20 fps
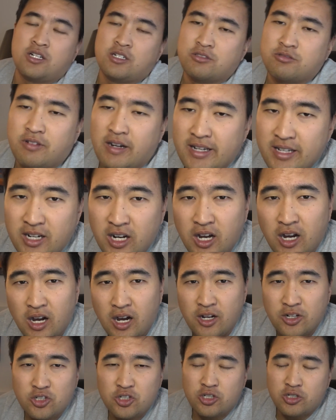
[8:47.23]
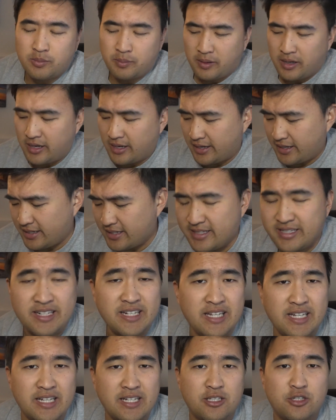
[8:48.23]
Right under my
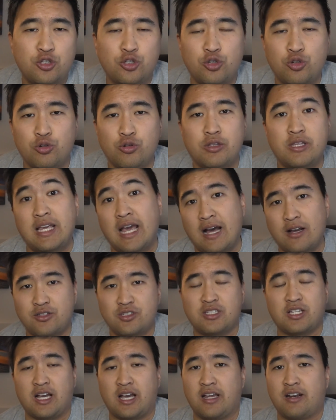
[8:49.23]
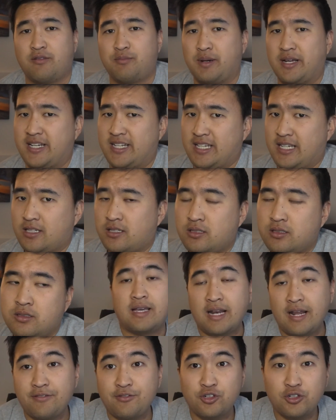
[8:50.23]
knee to the outside of my knee.
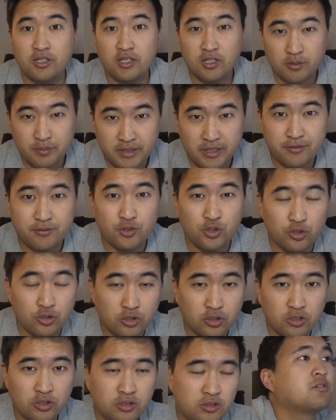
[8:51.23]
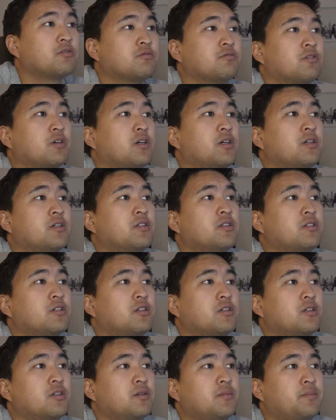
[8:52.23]
And after a little bit of Google,
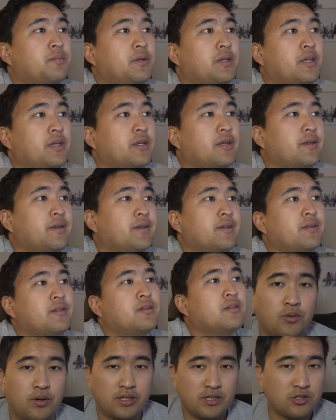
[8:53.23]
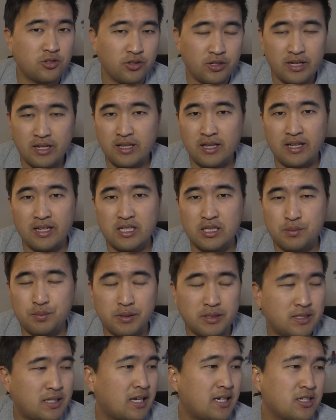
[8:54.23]
runner pain, what it's looking like is
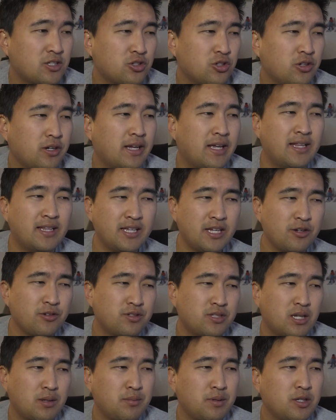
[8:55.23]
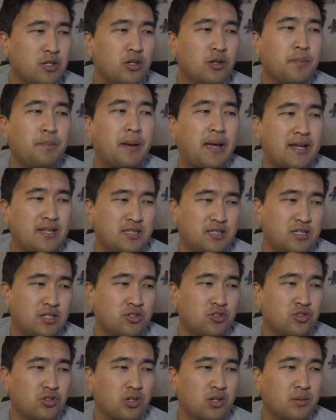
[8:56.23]
potential iliotibial band
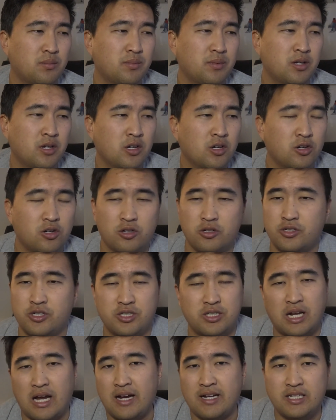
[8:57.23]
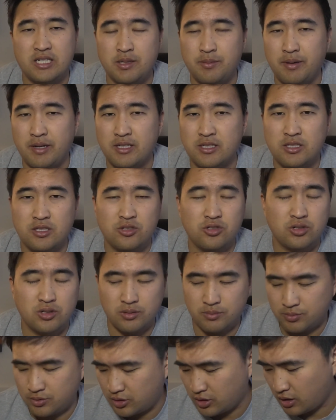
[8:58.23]
syndrome, or just IT band
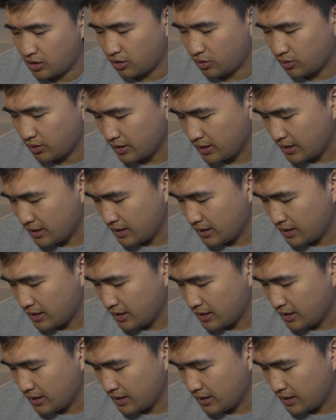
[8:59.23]
syndrome. So